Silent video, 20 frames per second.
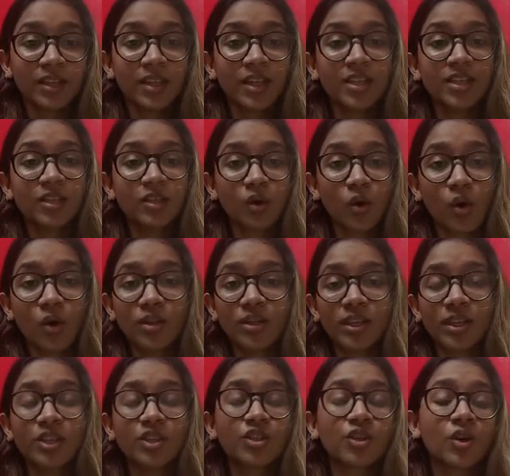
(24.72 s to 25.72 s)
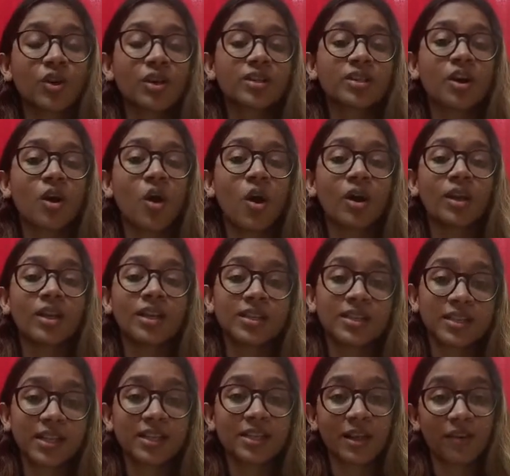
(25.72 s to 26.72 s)
This course ensures a
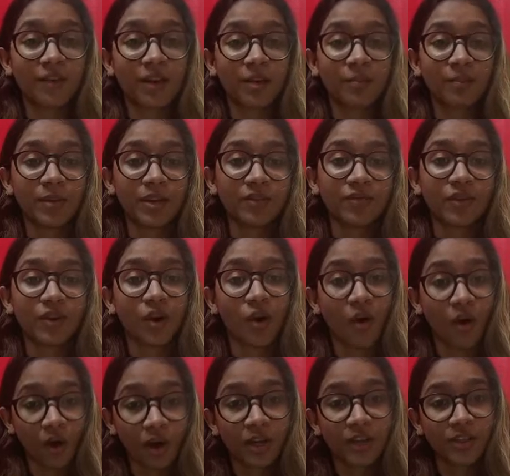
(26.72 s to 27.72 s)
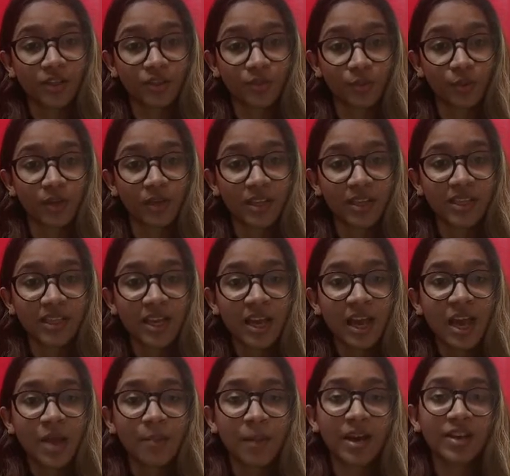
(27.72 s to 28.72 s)
holistic development for all its students
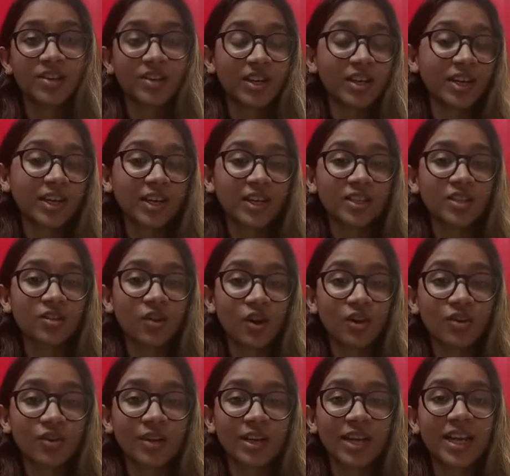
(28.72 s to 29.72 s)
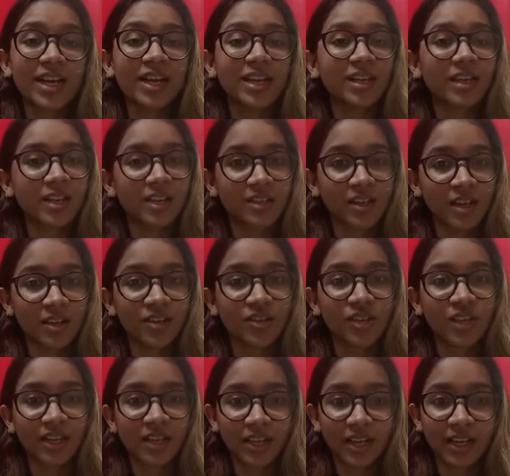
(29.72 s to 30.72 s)
by training us not only in
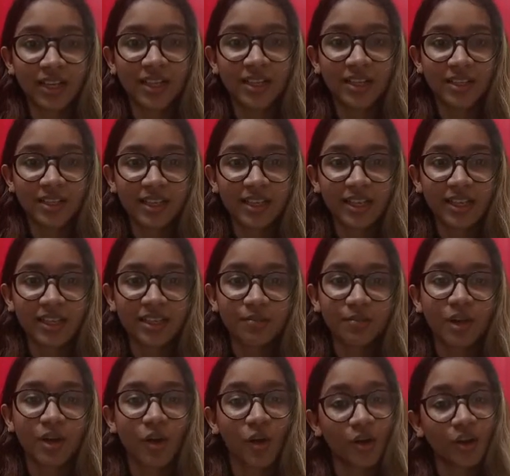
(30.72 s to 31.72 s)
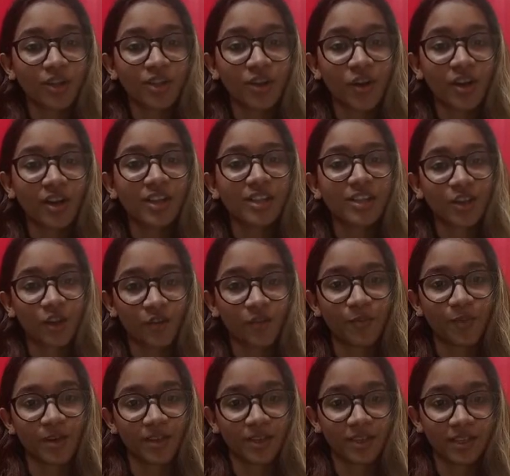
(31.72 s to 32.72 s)
industry-related skills but also on our
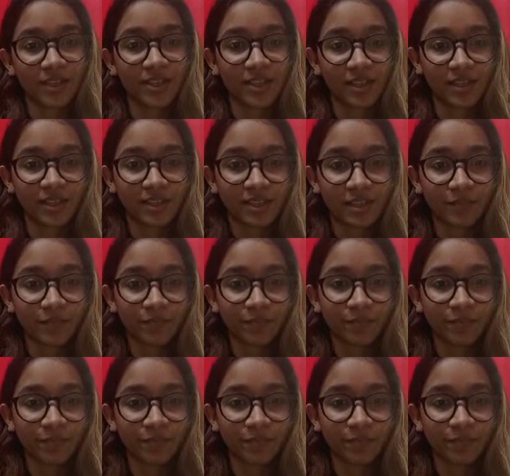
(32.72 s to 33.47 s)
soft person skills.